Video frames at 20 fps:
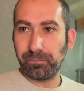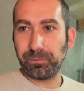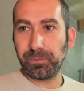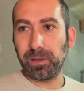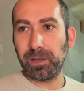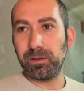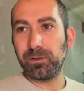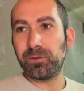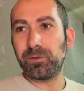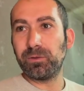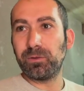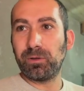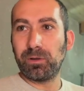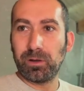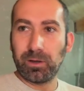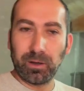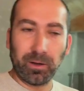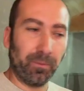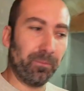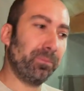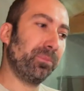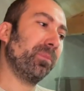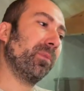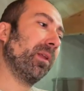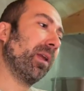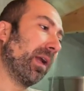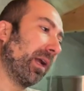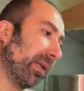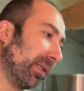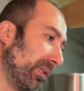and so
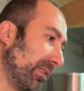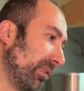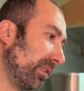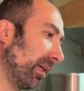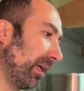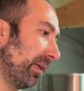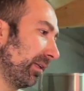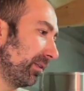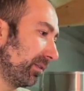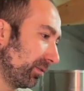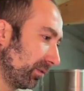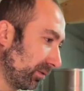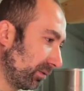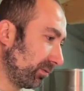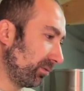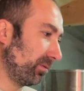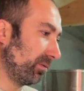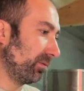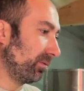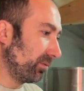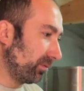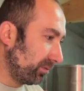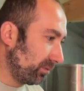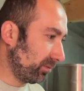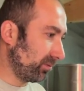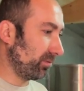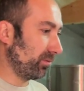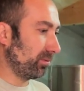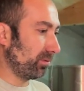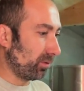and it's nice
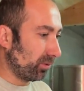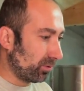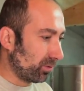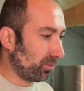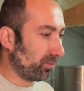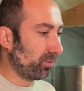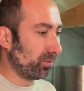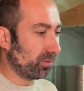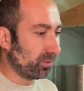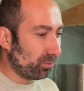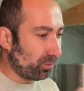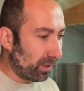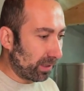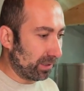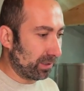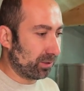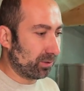also for the whites